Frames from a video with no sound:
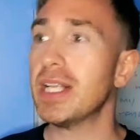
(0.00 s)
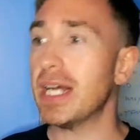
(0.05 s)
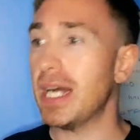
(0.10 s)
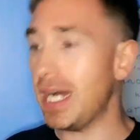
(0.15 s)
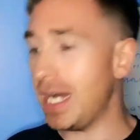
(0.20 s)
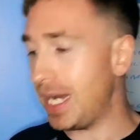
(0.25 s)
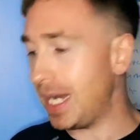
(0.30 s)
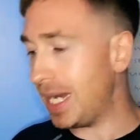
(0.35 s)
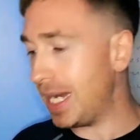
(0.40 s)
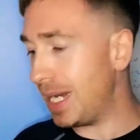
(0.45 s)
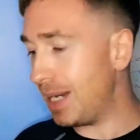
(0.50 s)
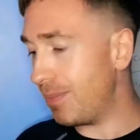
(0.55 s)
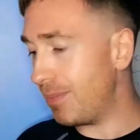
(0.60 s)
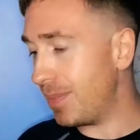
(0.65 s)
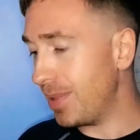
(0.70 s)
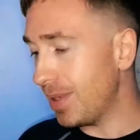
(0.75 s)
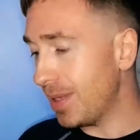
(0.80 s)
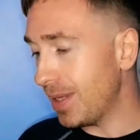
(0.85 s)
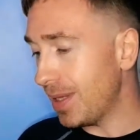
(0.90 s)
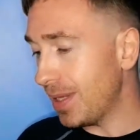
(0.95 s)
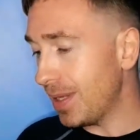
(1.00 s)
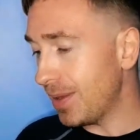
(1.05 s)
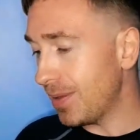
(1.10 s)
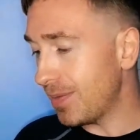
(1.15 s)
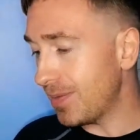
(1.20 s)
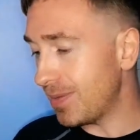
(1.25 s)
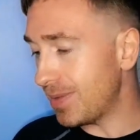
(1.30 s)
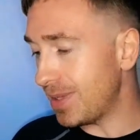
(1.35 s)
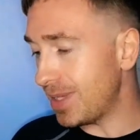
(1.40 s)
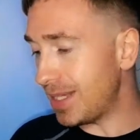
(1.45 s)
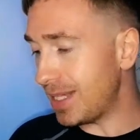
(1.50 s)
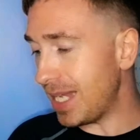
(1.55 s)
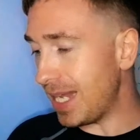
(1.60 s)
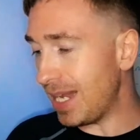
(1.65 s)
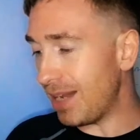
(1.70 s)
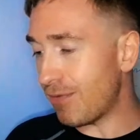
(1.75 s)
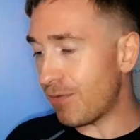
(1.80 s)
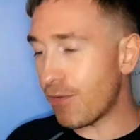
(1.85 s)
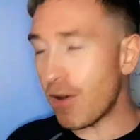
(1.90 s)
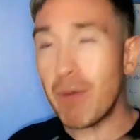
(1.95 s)
They're
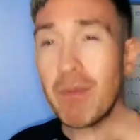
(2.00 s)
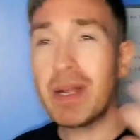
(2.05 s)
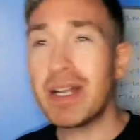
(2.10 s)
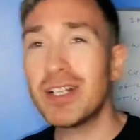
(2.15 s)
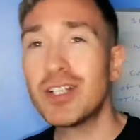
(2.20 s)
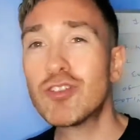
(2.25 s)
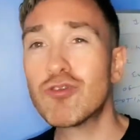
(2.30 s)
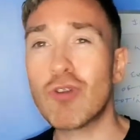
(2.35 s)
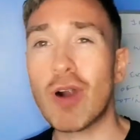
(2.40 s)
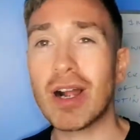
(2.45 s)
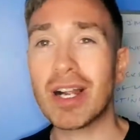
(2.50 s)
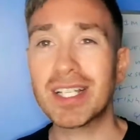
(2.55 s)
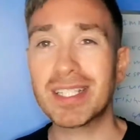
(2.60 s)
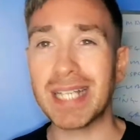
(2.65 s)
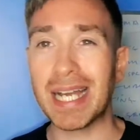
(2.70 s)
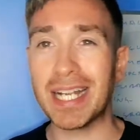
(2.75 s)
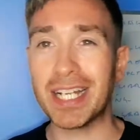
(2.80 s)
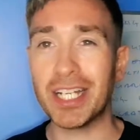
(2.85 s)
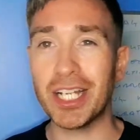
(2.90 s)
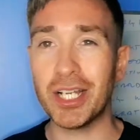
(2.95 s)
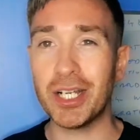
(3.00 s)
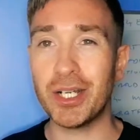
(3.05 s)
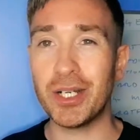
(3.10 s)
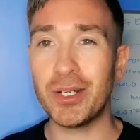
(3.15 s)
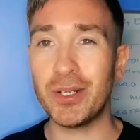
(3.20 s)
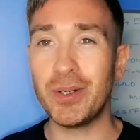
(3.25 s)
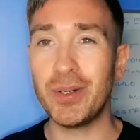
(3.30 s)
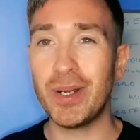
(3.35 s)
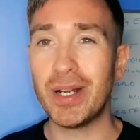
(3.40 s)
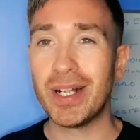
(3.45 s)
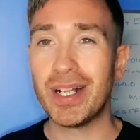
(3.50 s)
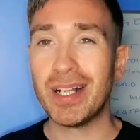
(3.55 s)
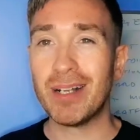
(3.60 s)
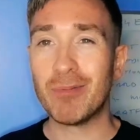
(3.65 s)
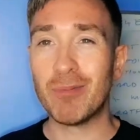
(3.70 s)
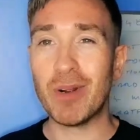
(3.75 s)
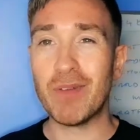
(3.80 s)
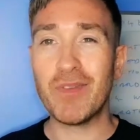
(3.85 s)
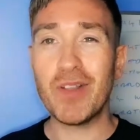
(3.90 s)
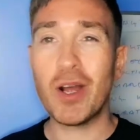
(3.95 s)
throwing drugs at you
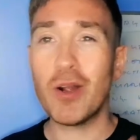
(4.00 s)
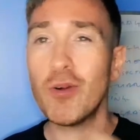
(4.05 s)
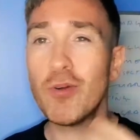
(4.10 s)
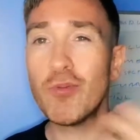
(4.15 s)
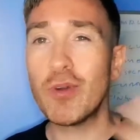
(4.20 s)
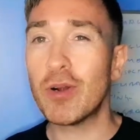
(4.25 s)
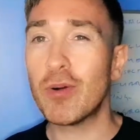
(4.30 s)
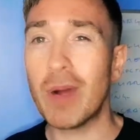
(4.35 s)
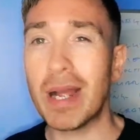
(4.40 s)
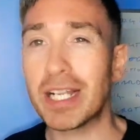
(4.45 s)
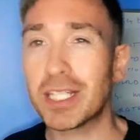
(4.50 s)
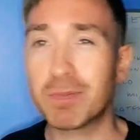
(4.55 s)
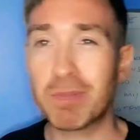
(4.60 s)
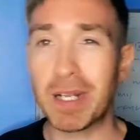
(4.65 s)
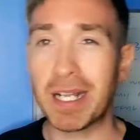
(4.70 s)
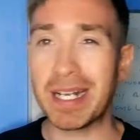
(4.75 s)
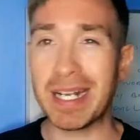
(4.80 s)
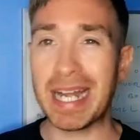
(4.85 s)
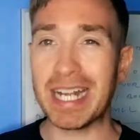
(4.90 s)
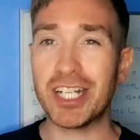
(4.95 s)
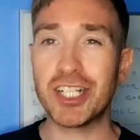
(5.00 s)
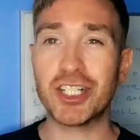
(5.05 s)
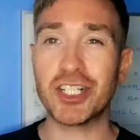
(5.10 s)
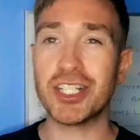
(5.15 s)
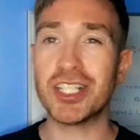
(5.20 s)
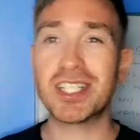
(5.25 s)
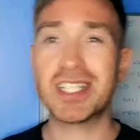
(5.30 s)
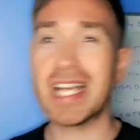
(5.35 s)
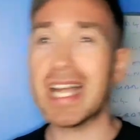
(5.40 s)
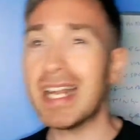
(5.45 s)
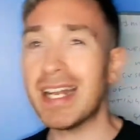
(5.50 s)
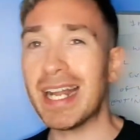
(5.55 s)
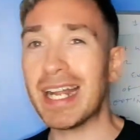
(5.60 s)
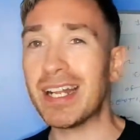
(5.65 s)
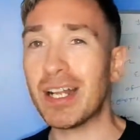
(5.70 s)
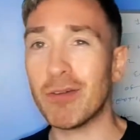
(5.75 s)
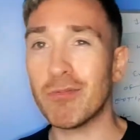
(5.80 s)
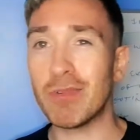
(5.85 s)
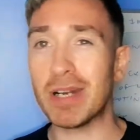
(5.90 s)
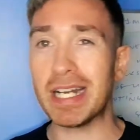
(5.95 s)
with no real explanation, saying they
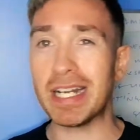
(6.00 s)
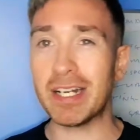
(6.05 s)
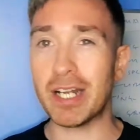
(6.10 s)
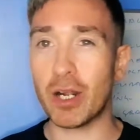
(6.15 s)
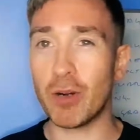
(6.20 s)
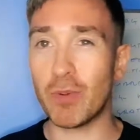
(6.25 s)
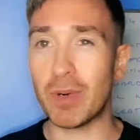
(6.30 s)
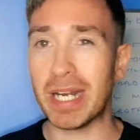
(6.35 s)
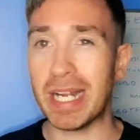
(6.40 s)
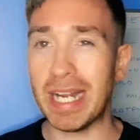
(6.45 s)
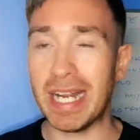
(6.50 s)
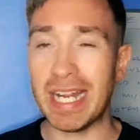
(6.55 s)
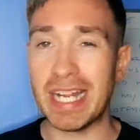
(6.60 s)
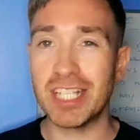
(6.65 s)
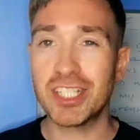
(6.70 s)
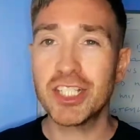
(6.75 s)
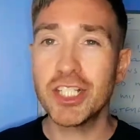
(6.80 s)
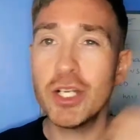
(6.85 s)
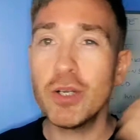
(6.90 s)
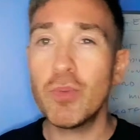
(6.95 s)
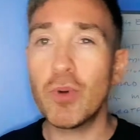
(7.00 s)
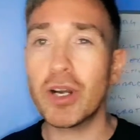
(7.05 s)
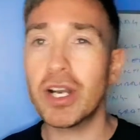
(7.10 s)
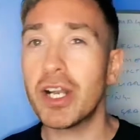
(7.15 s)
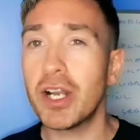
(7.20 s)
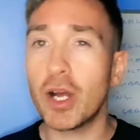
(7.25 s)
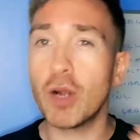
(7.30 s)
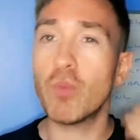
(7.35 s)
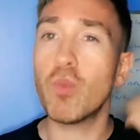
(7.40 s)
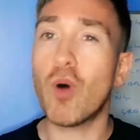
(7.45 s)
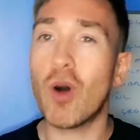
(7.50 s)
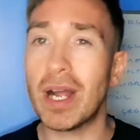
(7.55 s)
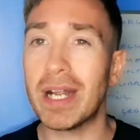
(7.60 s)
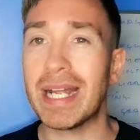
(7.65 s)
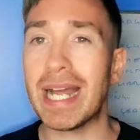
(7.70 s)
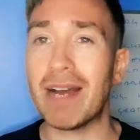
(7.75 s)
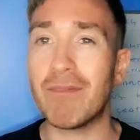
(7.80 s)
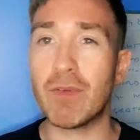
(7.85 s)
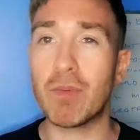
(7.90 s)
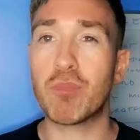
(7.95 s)
don't really know what it is. You want to know why you're
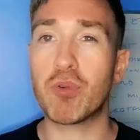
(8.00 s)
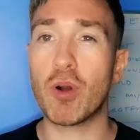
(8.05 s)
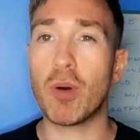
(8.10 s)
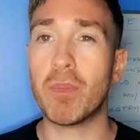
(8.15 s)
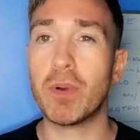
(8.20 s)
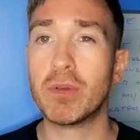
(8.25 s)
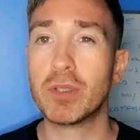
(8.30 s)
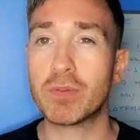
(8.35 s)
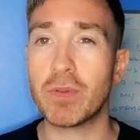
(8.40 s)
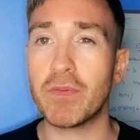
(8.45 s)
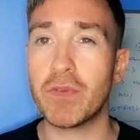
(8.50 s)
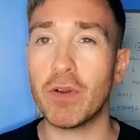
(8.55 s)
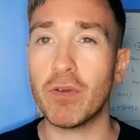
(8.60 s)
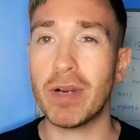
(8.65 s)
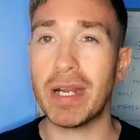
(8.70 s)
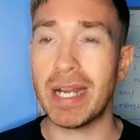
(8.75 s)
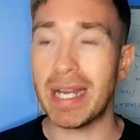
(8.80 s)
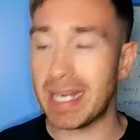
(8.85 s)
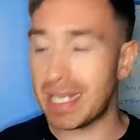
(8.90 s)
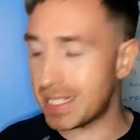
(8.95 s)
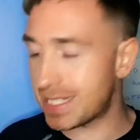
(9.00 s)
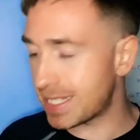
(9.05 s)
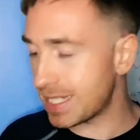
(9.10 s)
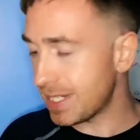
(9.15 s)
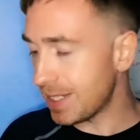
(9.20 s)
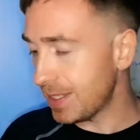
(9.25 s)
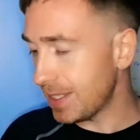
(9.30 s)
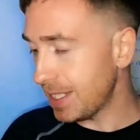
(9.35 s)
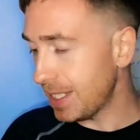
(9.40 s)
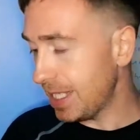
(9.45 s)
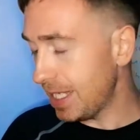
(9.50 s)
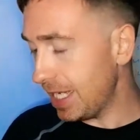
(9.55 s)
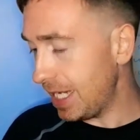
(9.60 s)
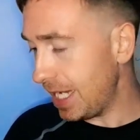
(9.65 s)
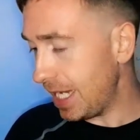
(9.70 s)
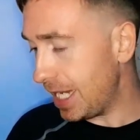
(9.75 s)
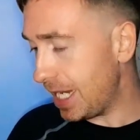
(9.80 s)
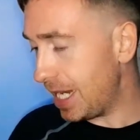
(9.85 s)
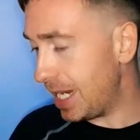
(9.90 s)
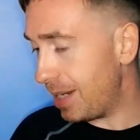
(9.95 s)
having problems with your ears,
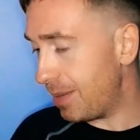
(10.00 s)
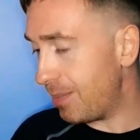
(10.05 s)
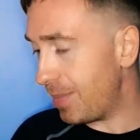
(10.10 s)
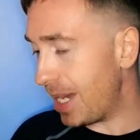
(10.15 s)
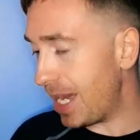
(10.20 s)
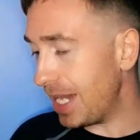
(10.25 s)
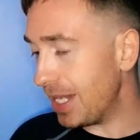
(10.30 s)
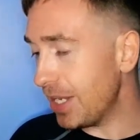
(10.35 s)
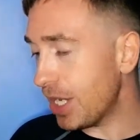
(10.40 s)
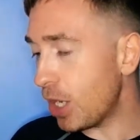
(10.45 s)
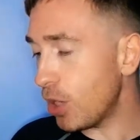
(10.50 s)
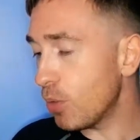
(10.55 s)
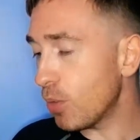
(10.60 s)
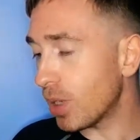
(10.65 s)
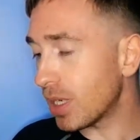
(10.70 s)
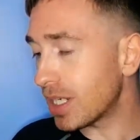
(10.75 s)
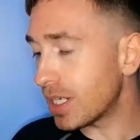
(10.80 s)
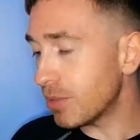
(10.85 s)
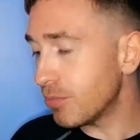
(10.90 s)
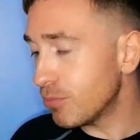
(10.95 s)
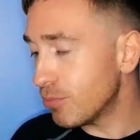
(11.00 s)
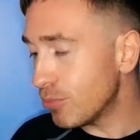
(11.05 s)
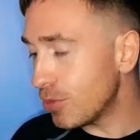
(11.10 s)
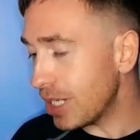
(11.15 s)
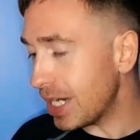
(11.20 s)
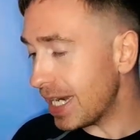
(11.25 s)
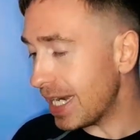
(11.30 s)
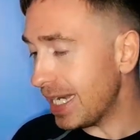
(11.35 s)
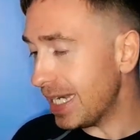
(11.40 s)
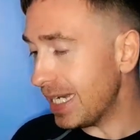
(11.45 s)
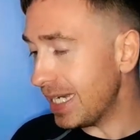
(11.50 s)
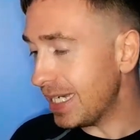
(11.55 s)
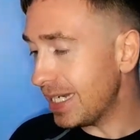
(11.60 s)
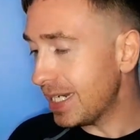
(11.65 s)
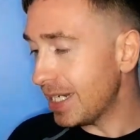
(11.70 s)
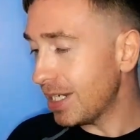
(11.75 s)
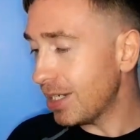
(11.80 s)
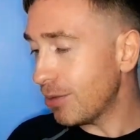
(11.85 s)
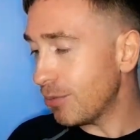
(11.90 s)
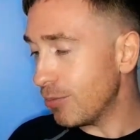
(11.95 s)
and no one can
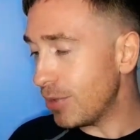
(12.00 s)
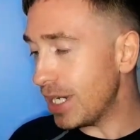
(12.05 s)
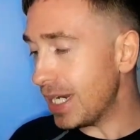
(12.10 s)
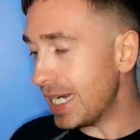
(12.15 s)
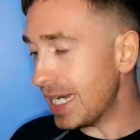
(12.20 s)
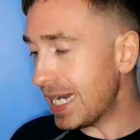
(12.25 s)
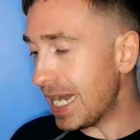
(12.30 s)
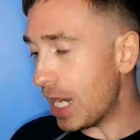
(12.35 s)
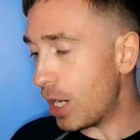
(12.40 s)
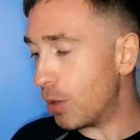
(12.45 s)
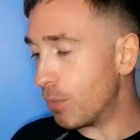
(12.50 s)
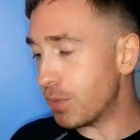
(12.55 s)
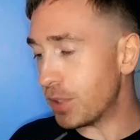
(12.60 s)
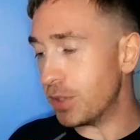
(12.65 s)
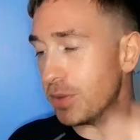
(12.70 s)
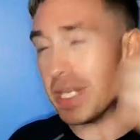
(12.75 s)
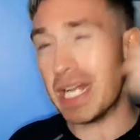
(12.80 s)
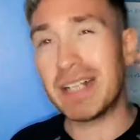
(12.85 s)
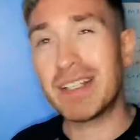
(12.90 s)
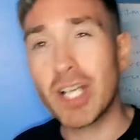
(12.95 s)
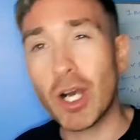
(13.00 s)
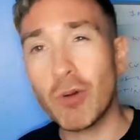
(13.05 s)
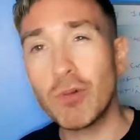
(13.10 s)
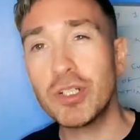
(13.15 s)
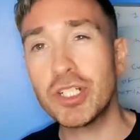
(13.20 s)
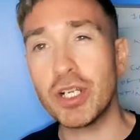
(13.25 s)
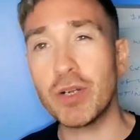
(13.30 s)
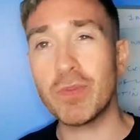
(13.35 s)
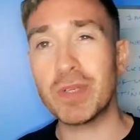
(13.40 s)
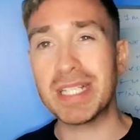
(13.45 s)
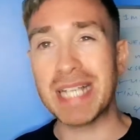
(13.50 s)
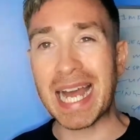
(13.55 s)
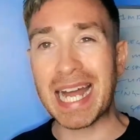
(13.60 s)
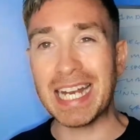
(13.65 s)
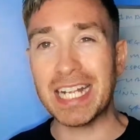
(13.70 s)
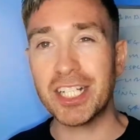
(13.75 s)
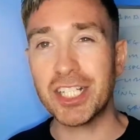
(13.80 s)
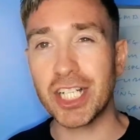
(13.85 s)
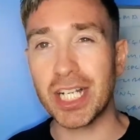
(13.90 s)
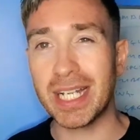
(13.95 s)
really help you. They told you it was
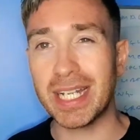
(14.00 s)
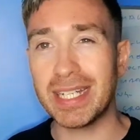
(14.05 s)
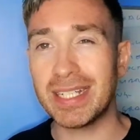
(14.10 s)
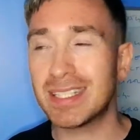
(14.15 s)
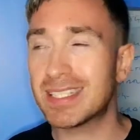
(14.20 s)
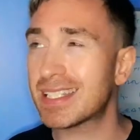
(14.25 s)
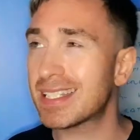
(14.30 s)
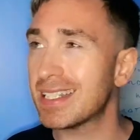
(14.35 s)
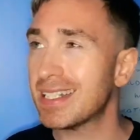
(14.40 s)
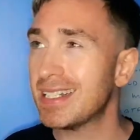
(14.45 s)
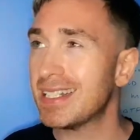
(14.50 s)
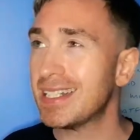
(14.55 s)
allergies.